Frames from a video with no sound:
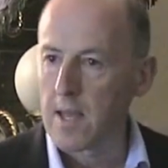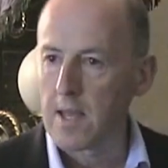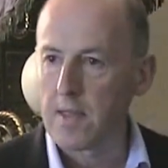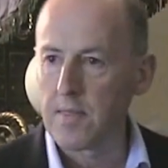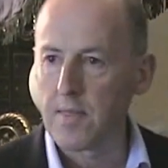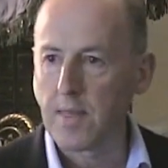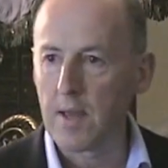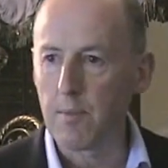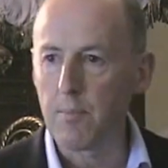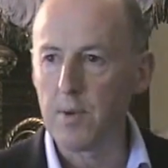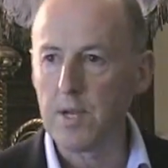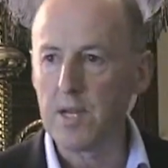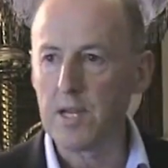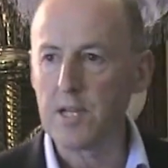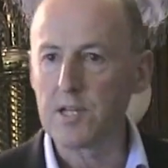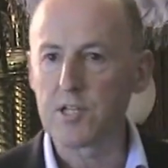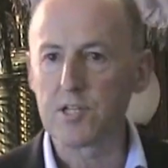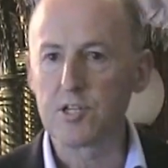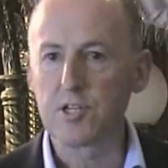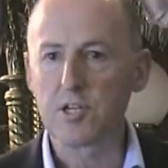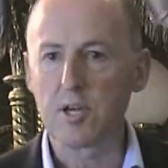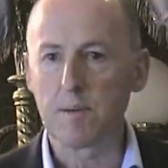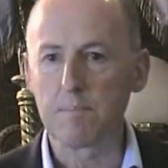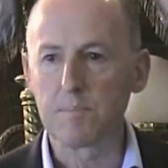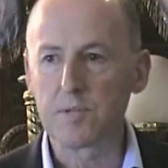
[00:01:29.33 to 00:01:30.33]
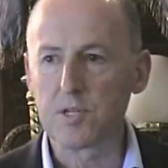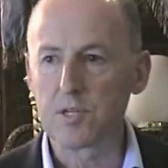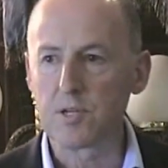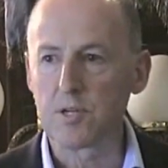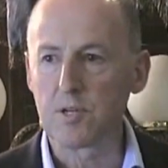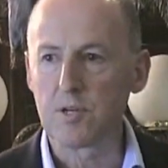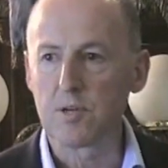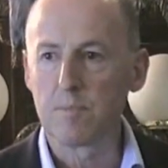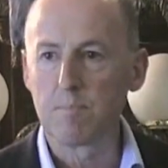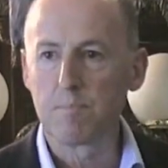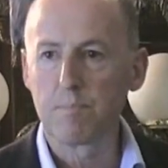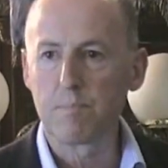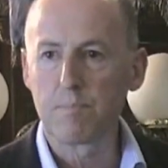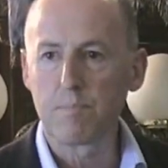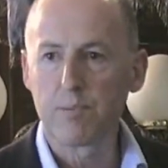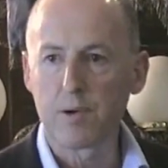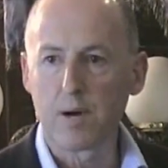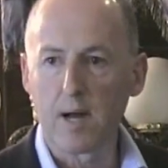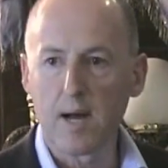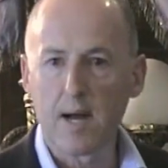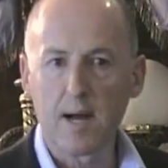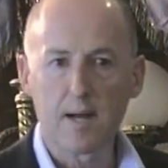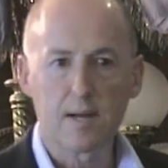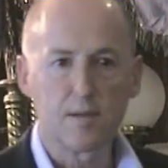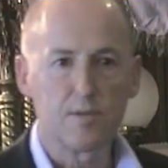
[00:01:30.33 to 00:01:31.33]
Then we need to jump to
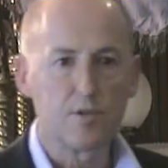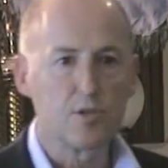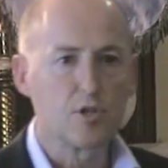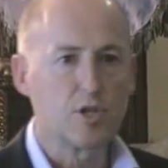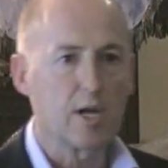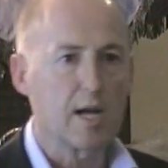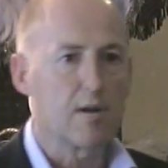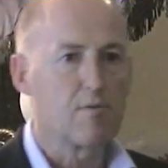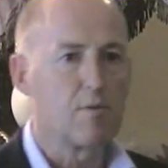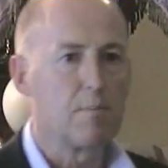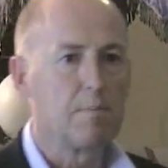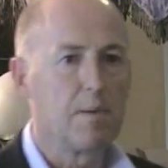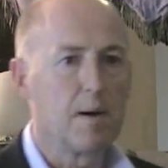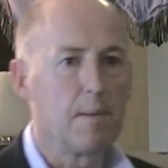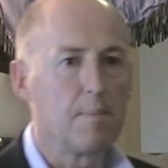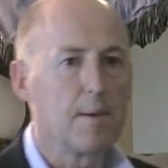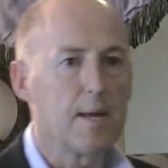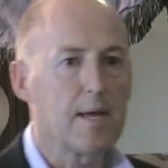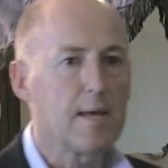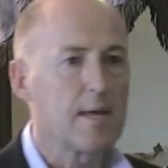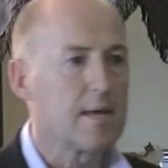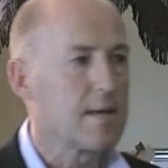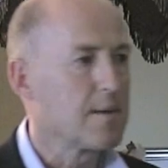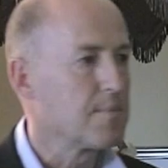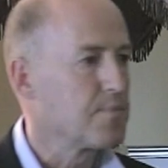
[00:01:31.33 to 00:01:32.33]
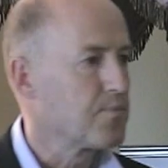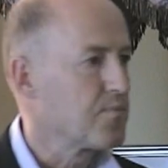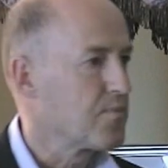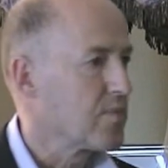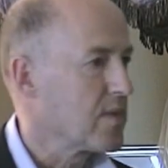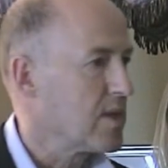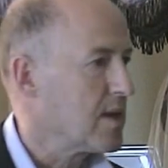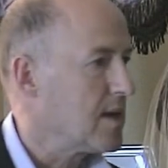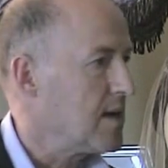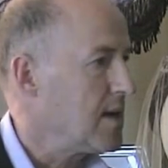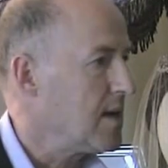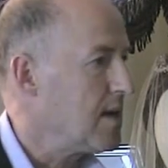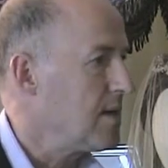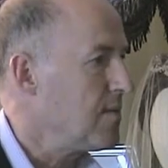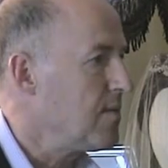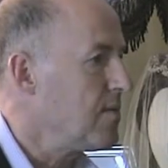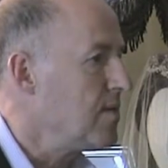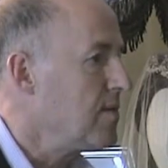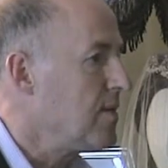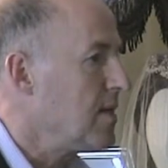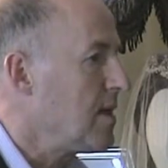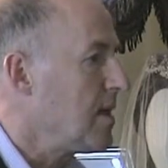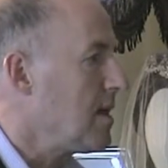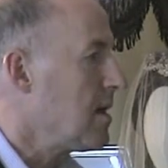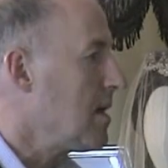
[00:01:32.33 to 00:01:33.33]
Prague in the Czech Republic in
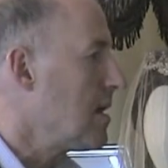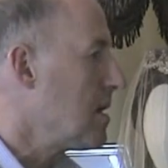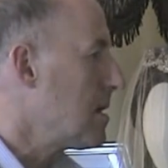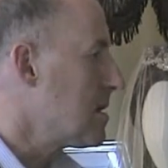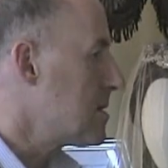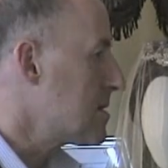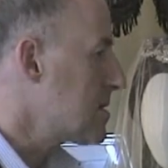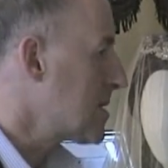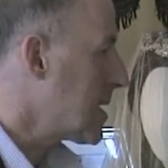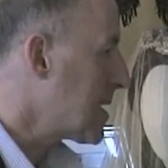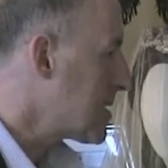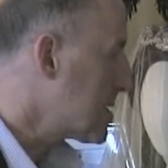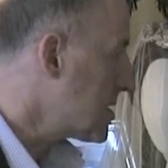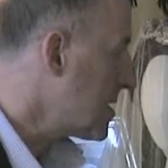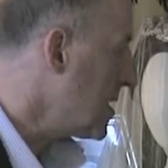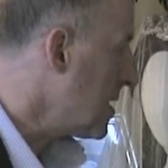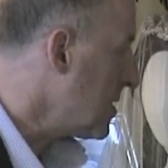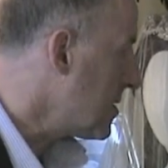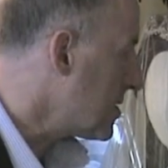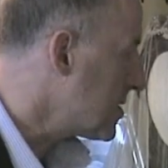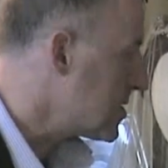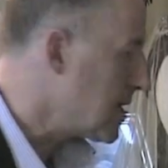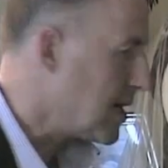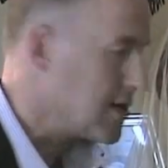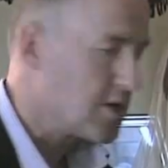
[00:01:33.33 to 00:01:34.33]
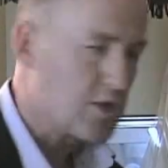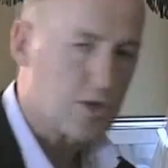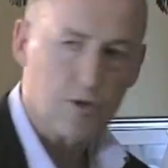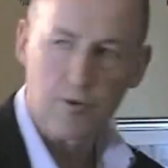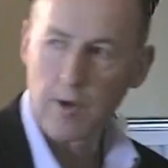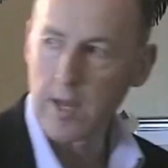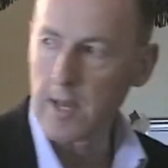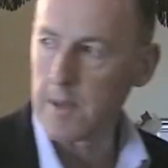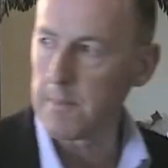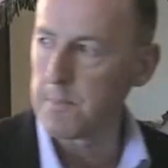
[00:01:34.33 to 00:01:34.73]
the 16th century,